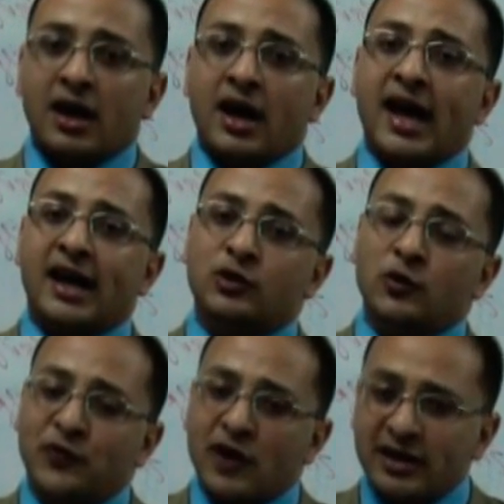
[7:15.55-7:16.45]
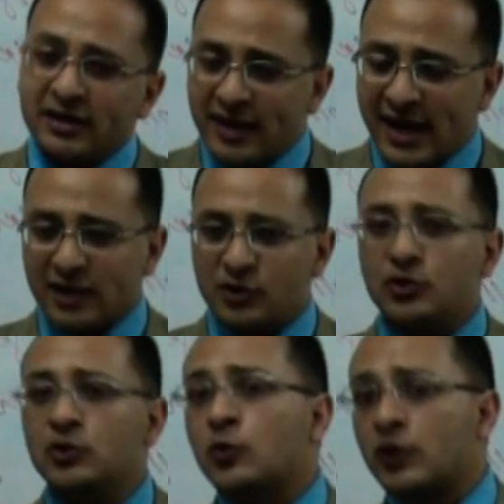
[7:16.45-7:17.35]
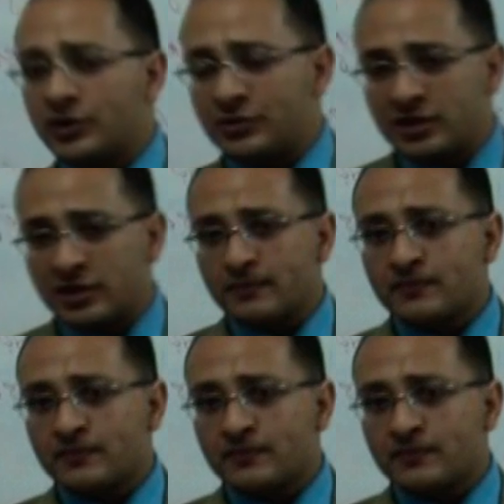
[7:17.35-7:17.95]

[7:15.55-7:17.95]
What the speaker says: and you find that you work